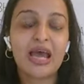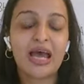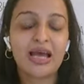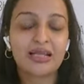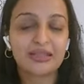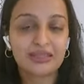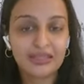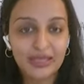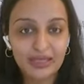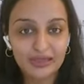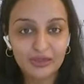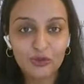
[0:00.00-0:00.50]

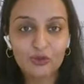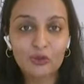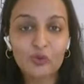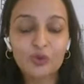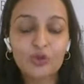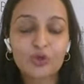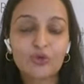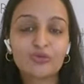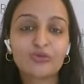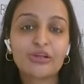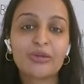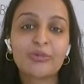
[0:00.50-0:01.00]
And then, you
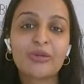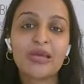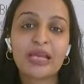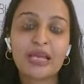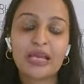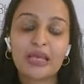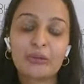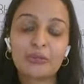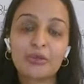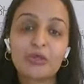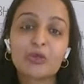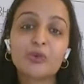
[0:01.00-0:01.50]
know, you will
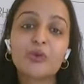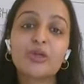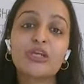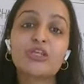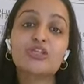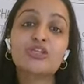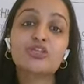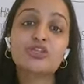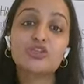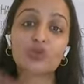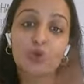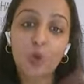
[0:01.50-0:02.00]
be able to
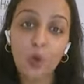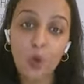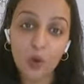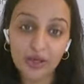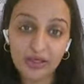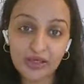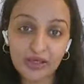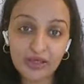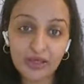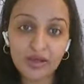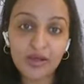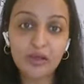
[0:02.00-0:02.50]

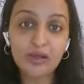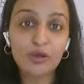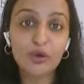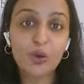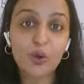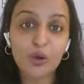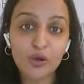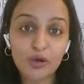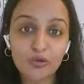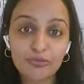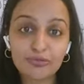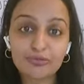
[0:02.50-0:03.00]
enjoy a
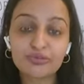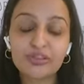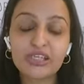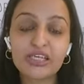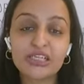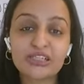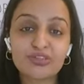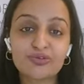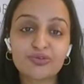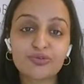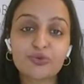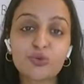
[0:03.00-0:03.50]
lot of
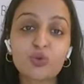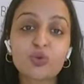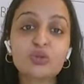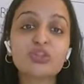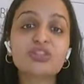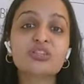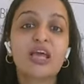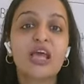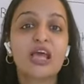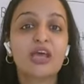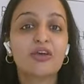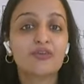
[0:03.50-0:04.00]
these
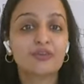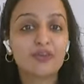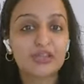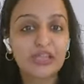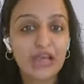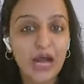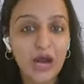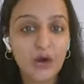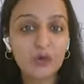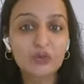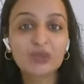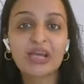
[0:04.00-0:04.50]
foods
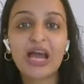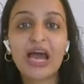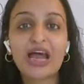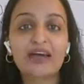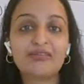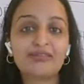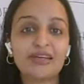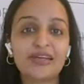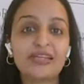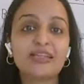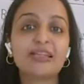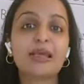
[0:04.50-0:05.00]
without
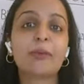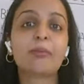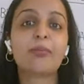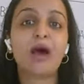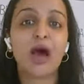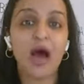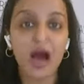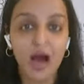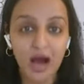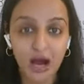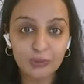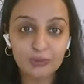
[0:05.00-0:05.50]
having
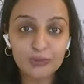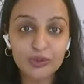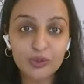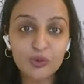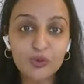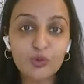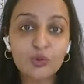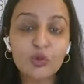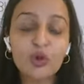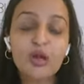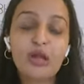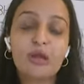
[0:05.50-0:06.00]
them harm
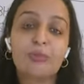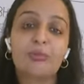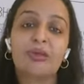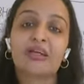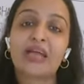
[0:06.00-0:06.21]
you,